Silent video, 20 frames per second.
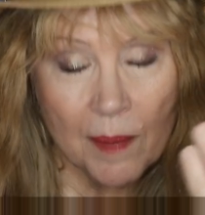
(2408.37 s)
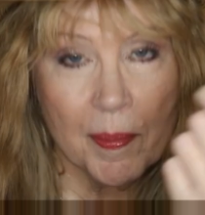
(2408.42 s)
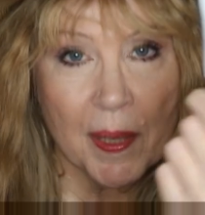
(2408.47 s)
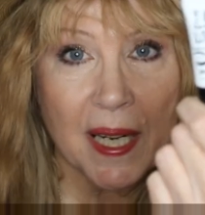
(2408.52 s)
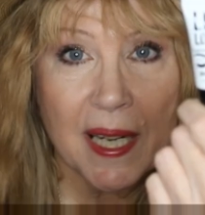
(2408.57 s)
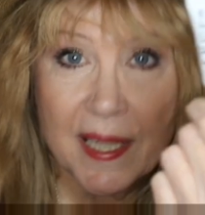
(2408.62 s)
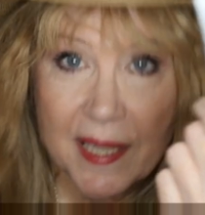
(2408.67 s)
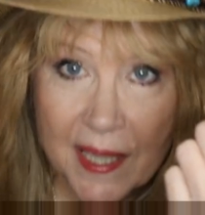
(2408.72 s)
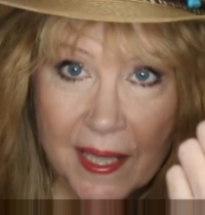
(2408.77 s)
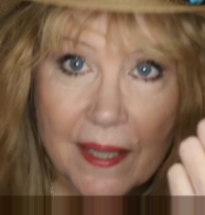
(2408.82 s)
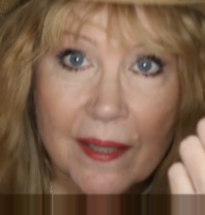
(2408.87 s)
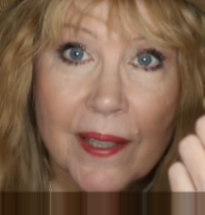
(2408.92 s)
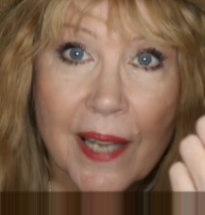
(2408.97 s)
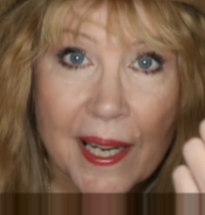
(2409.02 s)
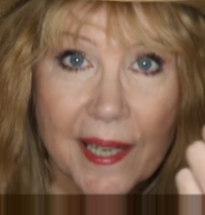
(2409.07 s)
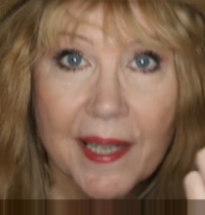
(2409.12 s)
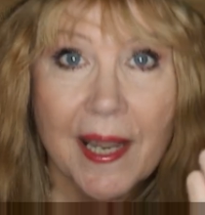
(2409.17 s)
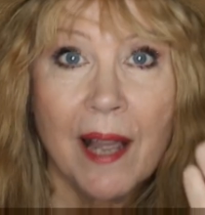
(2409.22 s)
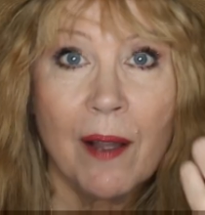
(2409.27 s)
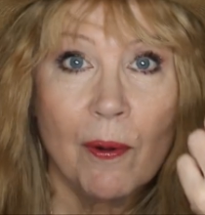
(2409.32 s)
But I did
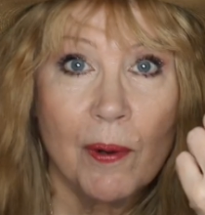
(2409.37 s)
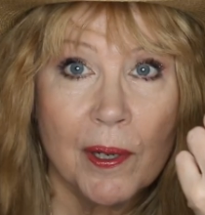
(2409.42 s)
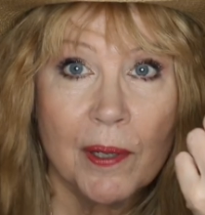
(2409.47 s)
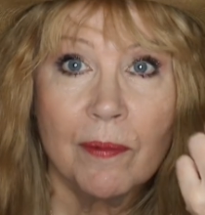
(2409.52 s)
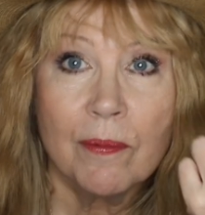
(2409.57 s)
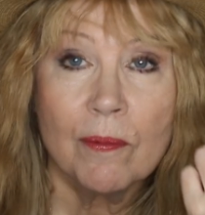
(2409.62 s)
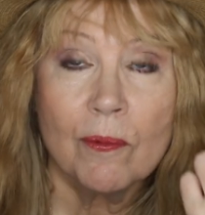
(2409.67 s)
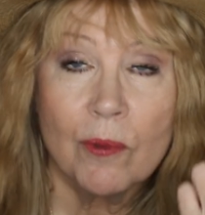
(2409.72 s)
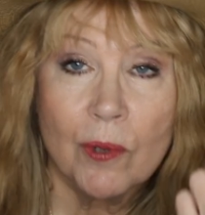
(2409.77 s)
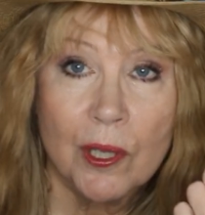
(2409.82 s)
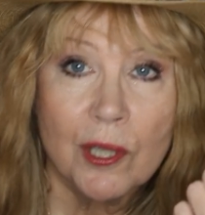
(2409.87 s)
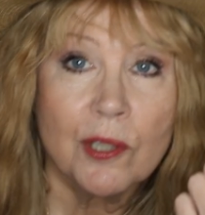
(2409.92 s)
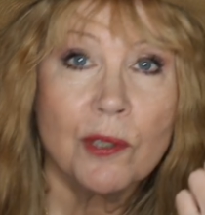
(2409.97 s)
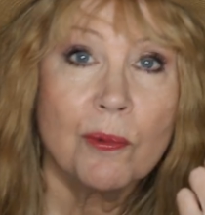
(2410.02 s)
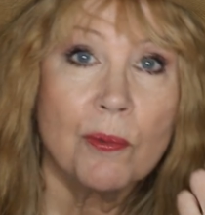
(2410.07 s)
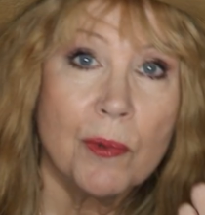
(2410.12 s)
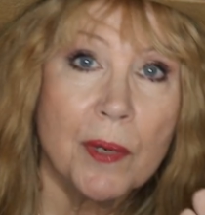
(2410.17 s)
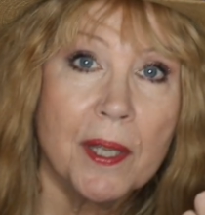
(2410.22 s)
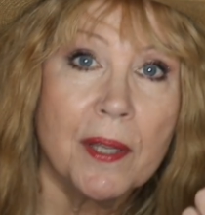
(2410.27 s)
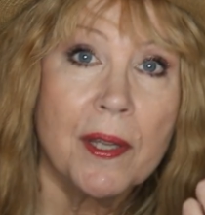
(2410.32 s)
like how it
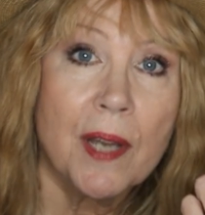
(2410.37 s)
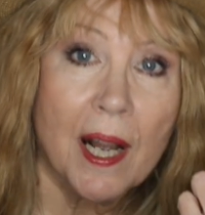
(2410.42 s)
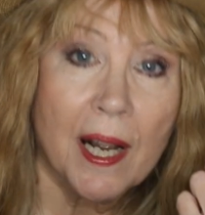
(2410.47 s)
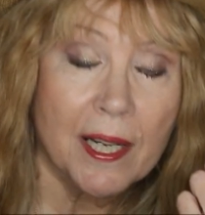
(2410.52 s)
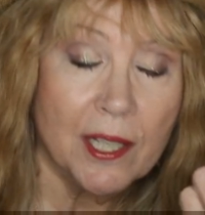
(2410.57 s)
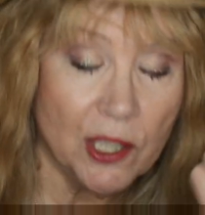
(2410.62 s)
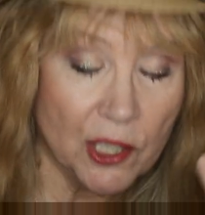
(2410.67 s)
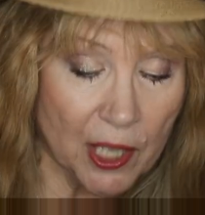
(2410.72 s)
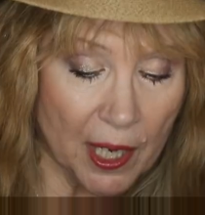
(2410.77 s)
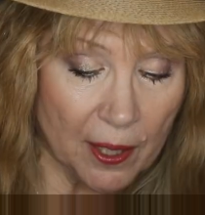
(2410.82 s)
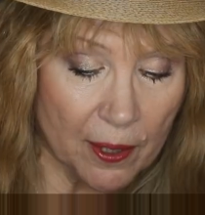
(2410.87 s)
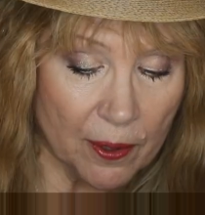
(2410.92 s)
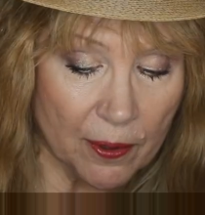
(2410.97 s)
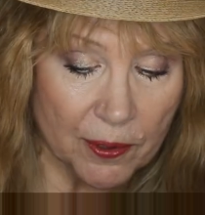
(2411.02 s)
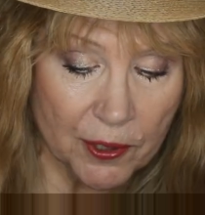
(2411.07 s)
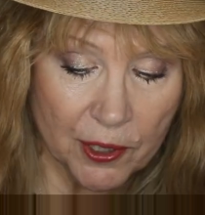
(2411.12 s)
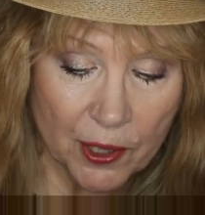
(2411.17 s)
worked with eyeshadow.